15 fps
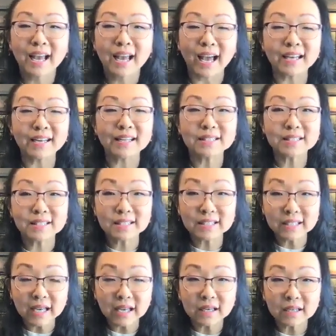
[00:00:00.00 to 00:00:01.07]
And
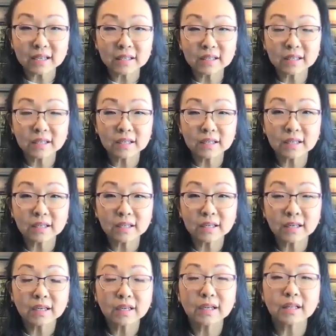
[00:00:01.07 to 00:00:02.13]
instead,
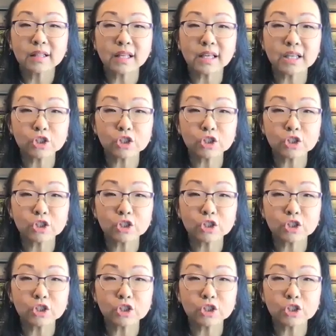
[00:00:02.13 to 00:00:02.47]
they